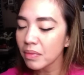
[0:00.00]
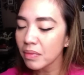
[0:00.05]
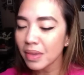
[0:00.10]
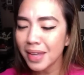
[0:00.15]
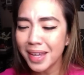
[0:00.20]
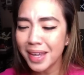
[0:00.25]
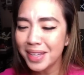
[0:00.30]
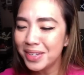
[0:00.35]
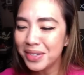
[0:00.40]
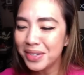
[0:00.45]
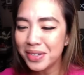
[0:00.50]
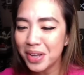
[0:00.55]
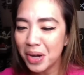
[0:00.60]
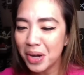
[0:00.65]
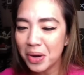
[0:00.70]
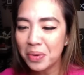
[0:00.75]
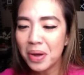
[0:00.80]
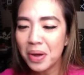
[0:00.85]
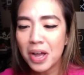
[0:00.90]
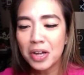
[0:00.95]
And you
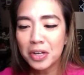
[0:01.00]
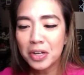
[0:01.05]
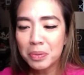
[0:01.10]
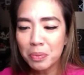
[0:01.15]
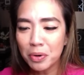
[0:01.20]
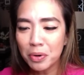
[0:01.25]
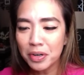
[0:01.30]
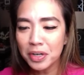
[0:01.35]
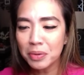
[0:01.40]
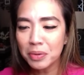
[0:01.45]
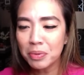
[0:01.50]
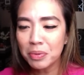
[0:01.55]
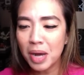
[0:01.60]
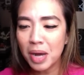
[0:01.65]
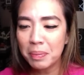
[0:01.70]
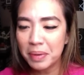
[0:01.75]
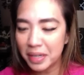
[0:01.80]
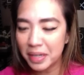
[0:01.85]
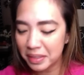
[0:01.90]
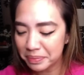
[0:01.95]
know, good morning,
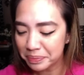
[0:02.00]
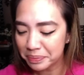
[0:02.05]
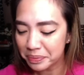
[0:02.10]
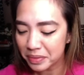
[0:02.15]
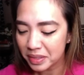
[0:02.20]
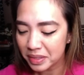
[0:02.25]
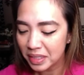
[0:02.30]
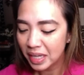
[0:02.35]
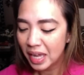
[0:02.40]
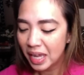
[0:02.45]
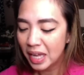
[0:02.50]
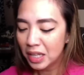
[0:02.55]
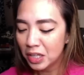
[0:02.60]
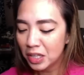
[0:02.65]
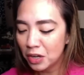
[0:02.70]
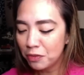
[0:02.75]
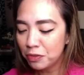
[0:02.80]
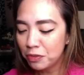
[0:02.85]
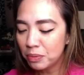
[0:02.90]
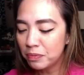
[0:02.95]
Robin.
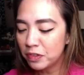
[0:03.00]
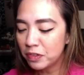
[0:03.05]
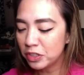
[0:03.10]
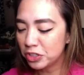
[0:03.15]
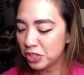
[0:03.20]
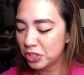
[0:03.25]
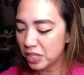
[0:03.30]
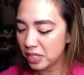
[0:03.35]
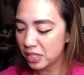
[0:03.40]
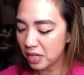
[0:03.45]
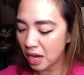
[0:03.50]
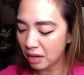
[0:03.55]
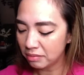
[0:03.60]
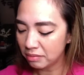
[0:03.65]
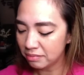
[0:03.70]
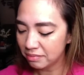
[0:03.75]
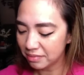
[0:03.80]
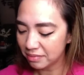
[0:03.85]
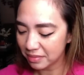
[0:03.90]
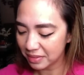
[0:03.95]
Hello from Virginia.
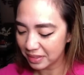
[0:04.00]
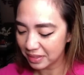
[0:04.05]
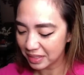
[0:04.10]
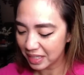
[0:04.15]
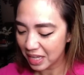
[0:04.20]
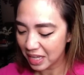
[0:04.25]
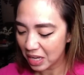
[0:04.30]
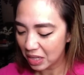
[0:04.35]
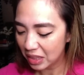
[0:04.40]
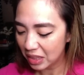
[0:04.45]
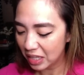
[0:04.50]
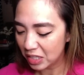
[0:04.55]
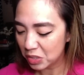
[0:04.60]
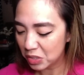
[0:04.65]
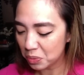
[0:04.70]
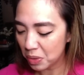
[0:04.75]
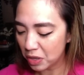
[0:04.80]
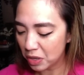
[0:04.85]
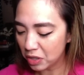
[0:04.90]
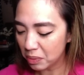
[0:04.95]
Let's
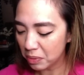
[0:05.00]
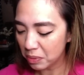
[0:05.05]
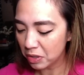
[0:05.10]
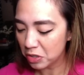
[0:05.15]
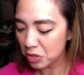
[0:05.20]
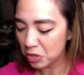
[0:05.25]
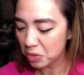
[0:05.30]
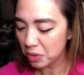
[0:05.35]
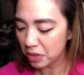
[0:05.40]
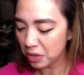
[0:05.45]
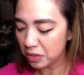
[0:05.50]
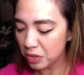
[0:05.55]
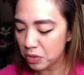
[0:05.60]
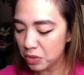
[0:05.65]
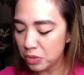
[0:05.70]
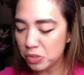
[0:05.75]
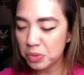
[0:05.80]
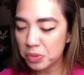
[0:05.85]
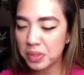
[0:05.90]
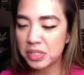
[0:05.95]
welcome her. You are new
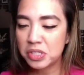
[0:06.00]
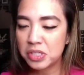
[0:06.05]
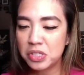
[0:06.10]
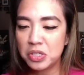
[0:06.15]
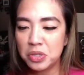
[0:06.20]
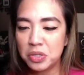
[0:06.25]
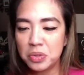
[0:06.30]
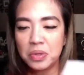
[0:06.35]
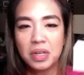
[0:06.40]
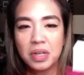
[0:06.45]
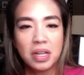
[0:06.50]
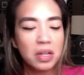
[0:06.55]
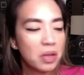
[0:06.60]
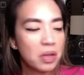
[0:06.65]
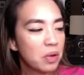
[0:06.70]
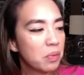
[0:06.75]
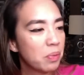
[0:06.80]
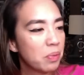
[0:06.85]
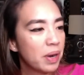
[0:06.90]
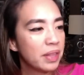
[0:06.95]
to us, too,
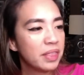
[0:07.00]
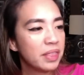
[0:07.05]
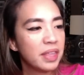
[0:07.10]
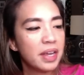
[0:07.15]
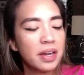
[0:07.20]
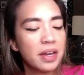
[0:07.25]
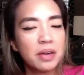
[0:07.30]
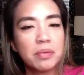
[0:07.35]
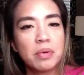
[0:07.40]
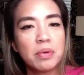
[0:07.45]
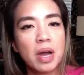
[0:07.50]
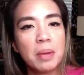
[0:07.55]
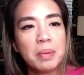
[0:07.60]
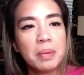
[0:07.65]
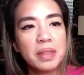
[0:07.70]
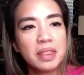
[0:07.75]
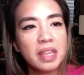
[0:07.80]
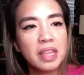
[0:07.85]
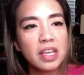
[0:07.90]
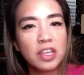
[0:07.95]
right there.
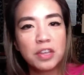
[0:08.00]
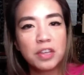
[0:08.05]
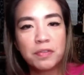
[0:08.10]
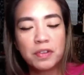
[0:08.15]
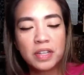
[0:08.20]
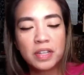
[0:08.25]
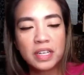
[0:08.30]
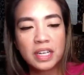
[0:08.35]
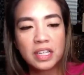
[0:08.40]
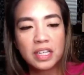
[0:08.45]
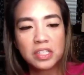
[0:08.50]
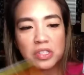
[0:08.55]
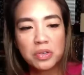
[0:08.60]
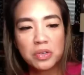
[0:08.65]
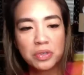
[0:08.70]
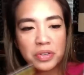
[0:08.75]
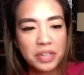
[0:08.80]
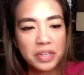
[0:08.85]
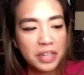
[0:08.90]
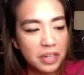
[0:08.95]
Robin, thank you for letting us know
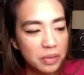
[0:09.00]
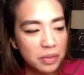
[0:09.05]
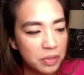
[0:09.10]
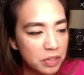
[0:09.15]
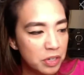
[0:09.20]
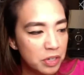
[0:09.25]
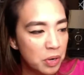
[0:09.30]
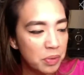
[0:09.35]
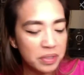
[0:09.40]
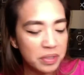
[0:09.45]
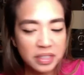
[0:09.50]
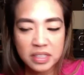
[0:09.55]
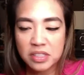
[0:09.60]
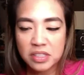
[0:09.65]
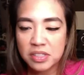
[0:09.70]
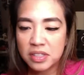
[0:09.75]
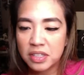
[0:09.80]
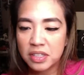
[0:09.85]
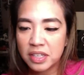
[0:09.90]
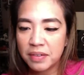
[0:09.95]
you're here. You're going in into
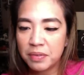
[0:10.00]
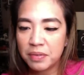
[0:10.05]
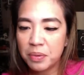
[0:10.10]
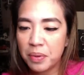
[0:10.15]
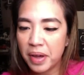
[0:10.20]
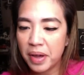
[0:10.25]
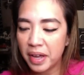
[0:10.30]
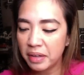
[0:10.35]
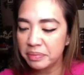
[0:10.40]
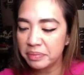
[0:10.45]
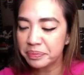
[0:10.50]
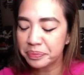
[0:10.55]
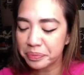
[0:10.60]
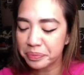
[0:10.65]
the giveaway.